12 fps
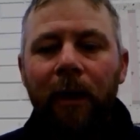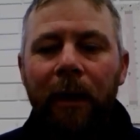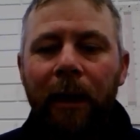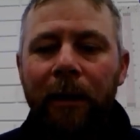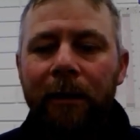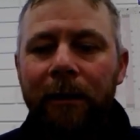
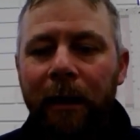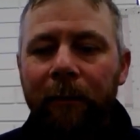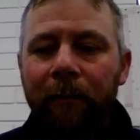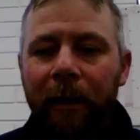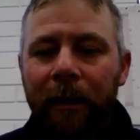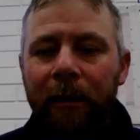
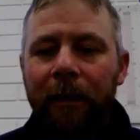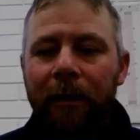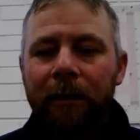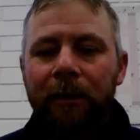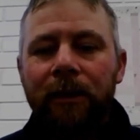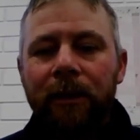
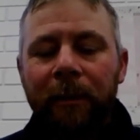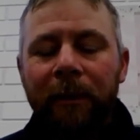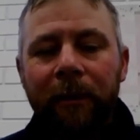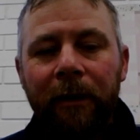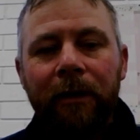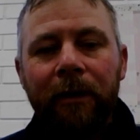and you just
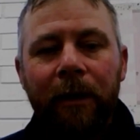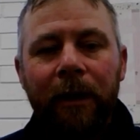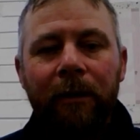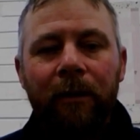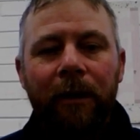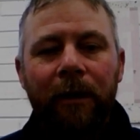be very
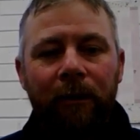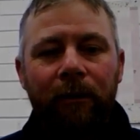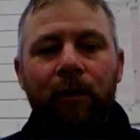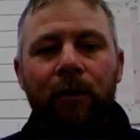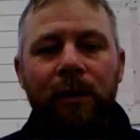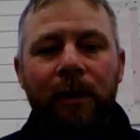aware of where their
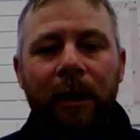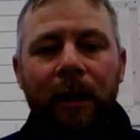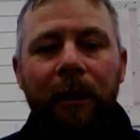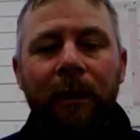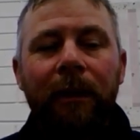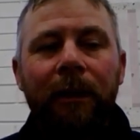thoughts
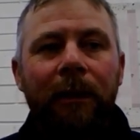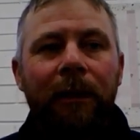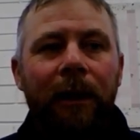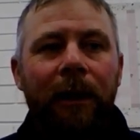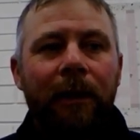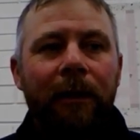are,
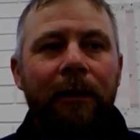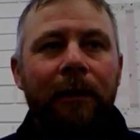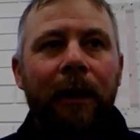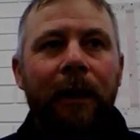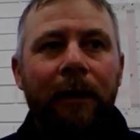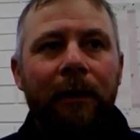and